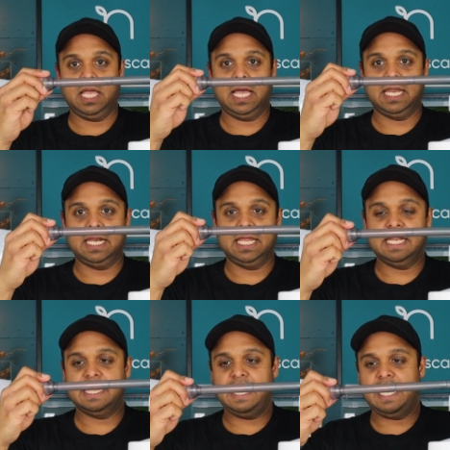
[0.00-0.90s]
And
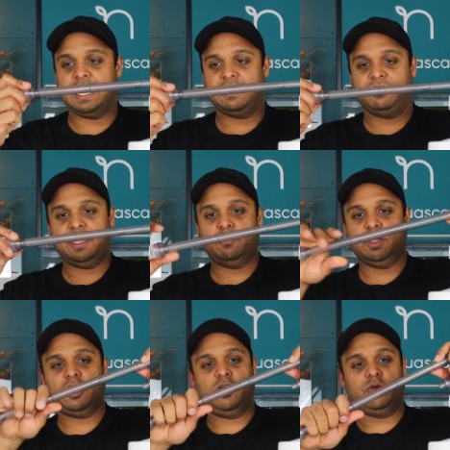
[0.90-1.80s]
in there. There
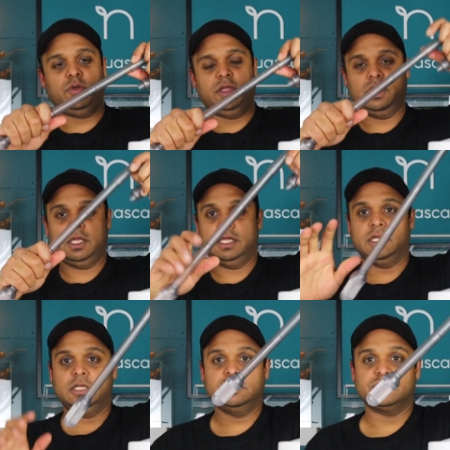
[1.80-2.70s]
we go.
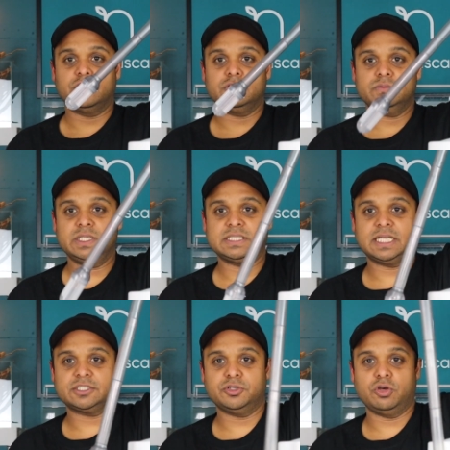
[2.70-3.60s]
So didn't
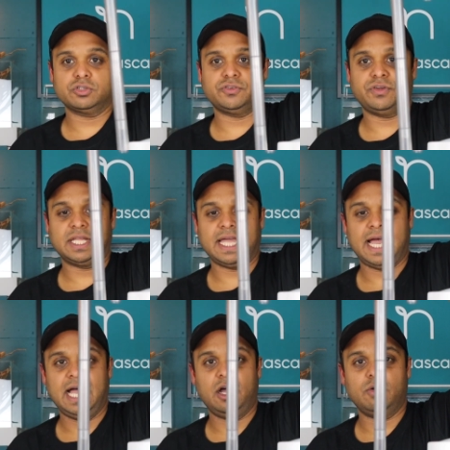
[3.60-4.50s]
take too long to figure
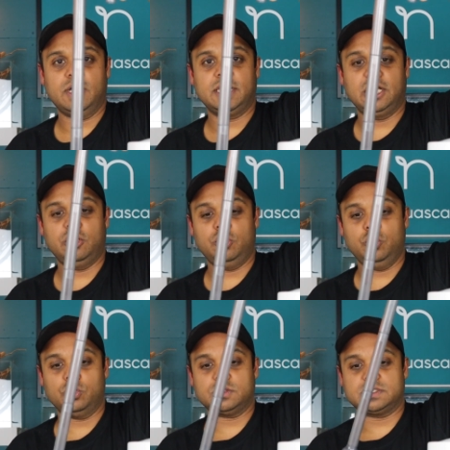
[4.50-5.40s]
that out. And it
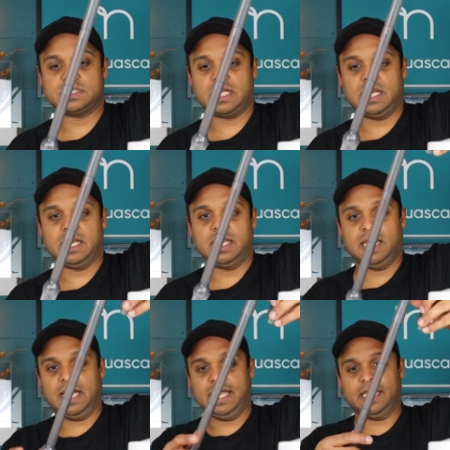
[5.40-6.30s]
looks
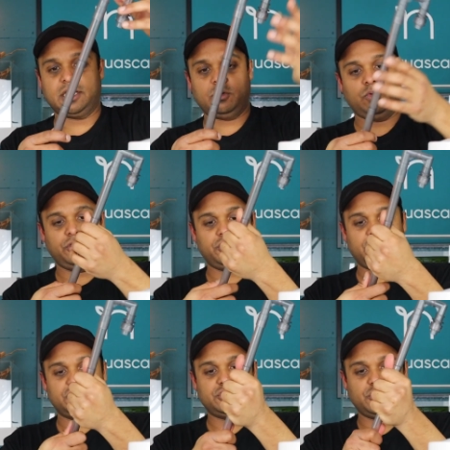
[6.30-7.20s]
like what you
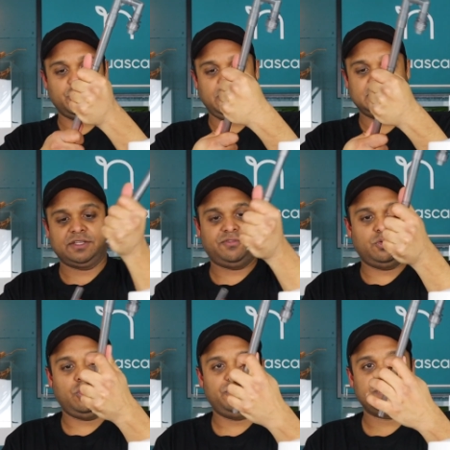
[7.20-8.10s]
can do is if
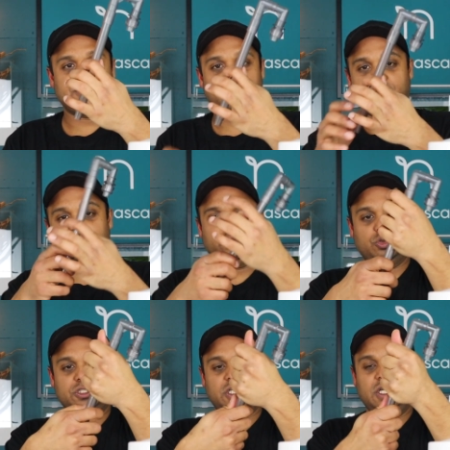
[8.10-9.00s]
you want this to be
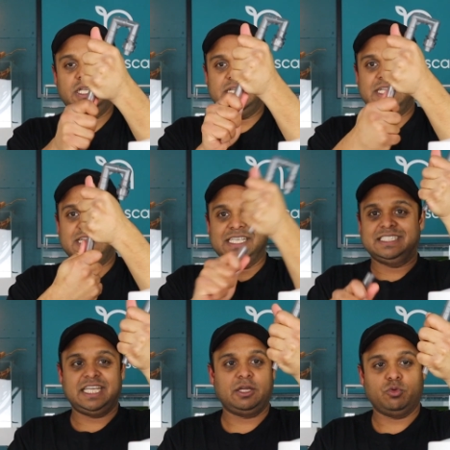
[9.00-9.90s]
shorter,
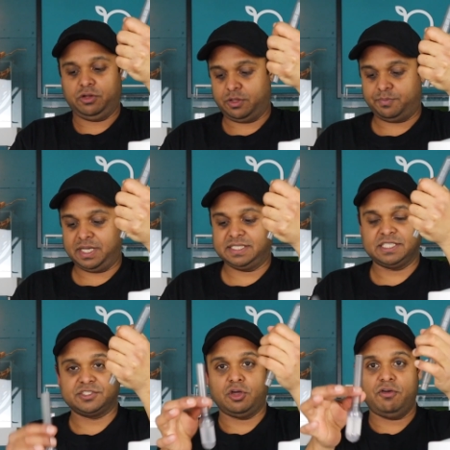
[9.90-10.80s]
take one of the
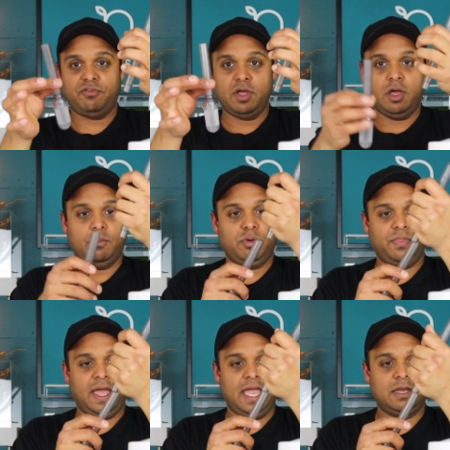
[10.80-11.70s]
pieces off,
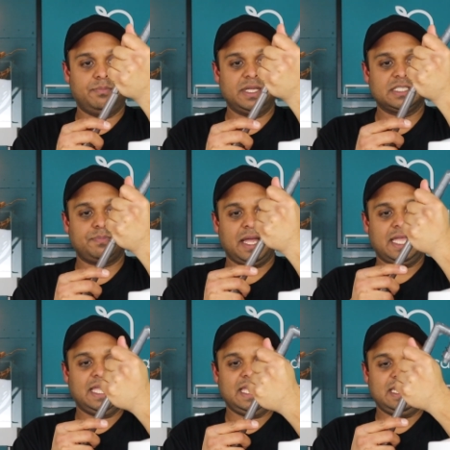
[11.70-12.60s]
put that end piece
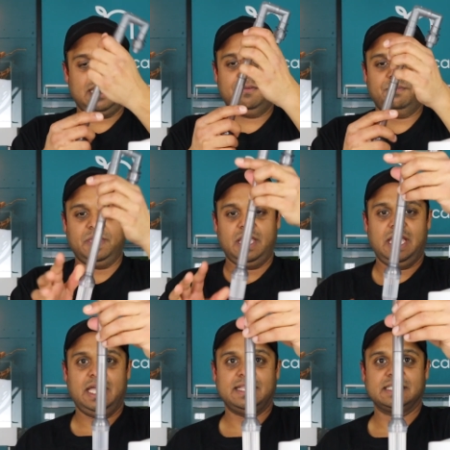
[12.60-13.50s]
back in,
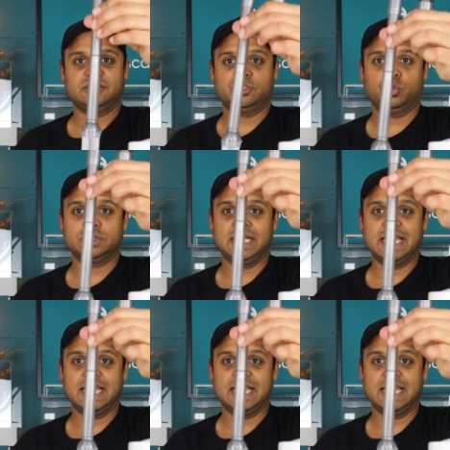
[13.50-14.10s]
and that's a shorter